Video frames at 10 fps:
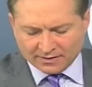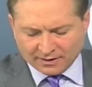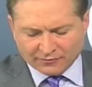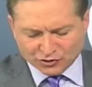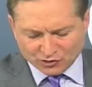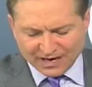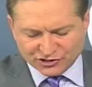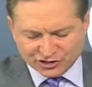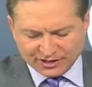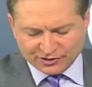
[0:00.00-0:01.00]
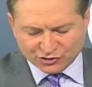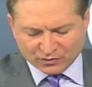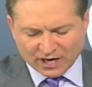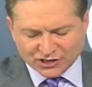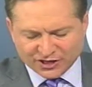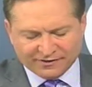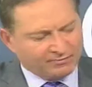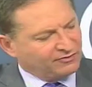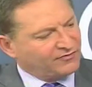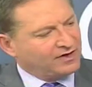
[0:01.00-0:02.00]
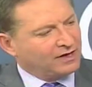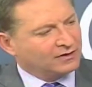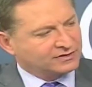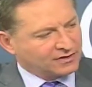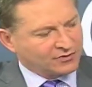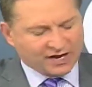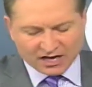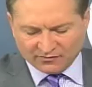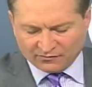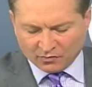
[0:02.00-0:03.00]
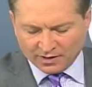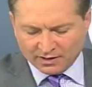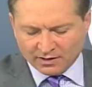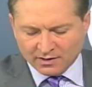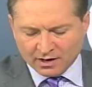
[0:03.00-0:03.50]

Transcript: another tragedy, a tragedy that befell Southern California